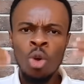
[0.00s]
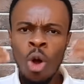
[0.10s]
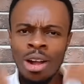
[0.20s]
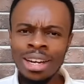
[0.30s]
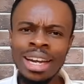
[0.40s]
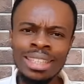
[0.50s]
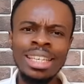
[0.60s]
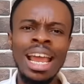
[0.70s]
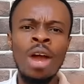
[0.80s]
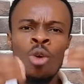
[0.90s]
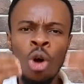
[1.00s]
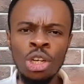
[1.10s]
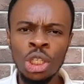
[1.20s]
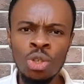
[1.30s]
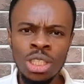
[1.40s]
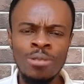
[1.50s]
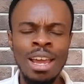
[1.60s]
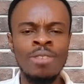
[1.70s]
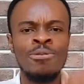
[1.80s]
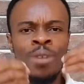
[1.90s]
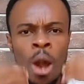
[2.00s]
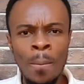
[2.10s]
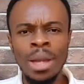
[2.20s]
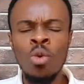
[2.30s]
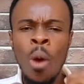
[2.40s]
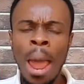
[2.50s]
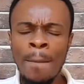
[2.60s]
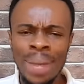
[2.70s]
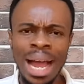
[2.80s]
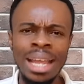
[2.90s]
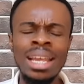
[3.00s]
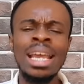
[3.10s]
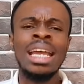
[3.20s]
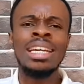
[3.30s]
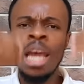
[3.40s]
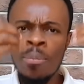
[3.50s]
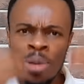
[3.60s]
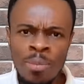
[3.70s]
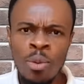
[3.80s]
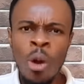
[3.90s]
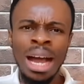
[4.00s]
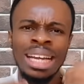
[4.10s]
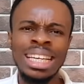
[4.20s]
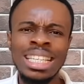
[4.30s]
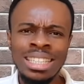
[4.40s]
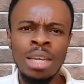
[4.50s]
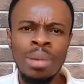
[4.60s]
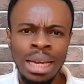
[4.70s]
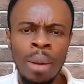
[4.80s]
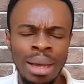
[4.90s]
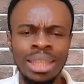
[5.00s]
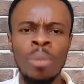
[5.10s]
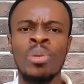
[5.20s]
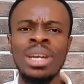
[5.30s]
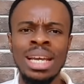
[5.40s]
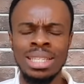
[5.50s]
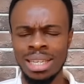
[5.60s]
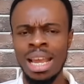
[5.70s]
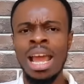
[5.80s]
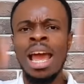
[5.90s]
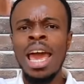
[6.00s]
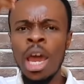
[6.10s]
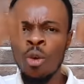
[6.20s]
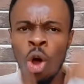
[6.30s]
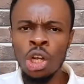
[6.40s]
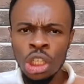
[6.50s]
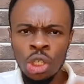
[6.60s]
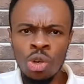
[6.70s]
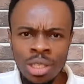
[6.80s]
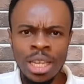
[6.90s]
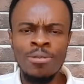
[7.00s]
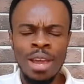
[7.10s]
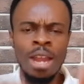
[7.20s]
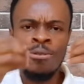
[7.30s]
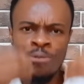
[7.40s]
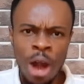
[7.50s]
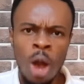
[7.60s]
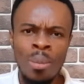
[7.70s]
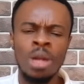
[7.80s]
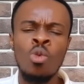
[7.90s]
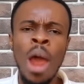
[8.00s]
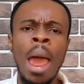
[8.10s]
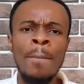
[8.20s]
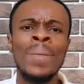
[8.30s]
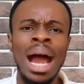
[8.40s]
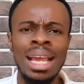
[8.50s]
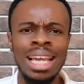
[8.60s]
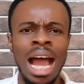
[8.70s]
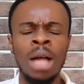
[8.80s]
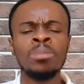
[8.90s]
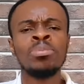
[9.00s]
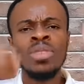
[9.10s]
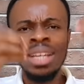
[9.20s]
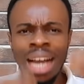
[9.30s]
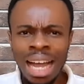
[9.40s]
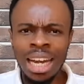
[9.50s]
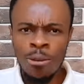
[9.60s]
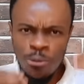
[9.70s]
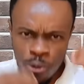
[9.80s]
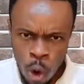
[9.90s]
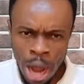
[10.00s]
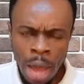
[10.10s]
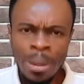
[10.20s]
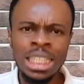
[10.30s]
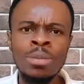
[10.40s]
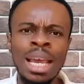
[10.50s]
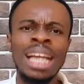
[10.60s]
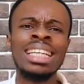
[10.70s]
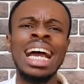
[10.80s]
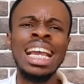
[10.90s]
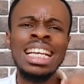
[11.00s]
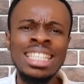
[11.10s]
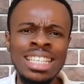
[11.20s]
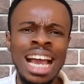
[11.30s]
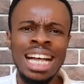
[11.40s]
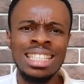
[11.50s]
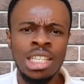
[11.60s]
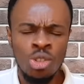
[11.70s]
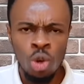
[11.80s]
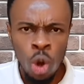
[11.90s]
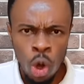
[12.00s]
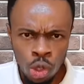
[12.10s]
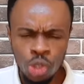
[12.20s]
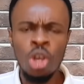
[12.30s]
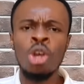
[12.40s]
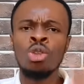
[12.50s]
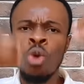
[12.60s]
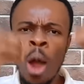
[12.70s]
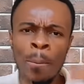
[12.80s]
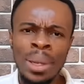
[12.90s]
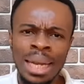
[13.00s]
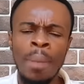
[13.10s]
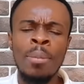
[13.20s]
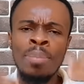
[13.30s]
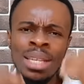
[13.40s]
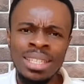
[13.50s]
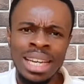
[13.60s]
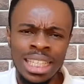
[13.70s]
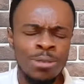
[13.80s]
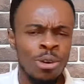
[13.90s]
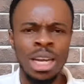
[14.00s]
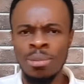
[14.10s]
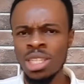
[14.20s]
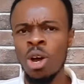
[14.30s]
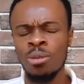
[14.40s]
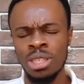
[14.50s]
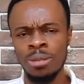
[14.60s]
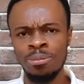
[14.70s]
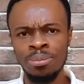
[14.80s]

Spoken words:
on create a conducive environment whereby the people can easily become entrepreneurs. A conducive environment whereby Ghana for able to me easy access to loans to open up businesses for themselves.